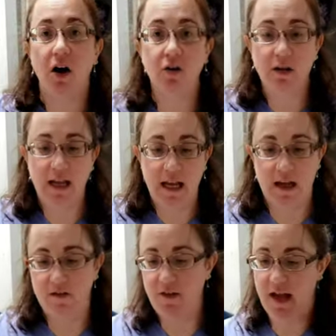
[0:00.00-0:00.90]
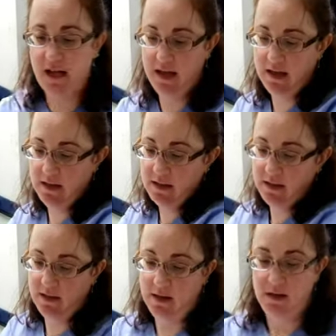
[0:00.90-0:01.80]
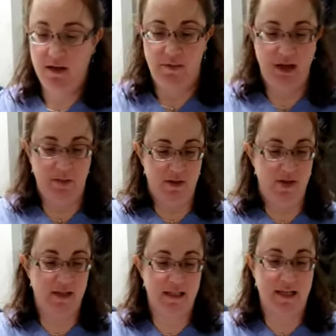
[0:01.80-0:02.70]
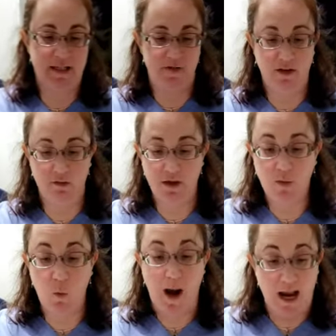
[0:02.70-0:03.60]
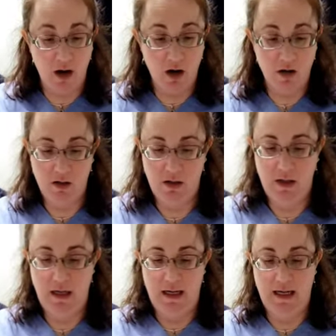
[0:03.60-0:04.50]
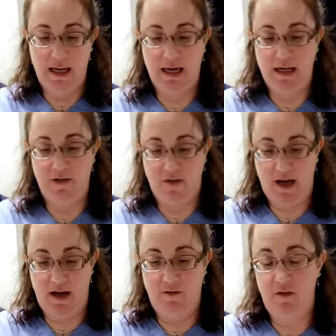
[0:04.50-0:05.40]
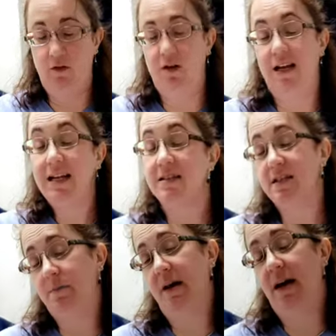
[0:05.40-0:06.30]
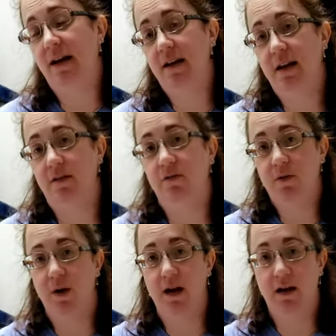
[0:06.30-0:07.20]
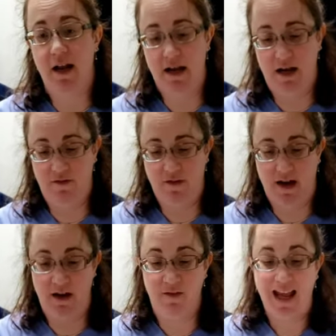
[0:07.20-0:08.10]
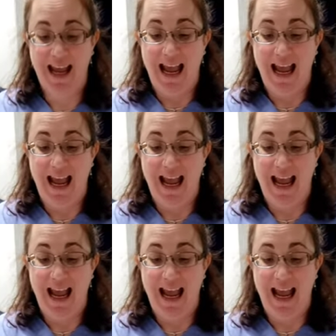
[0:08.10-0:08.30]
autoclave and be able to successfully rewear an N95. You can Instapot and rewear an N95.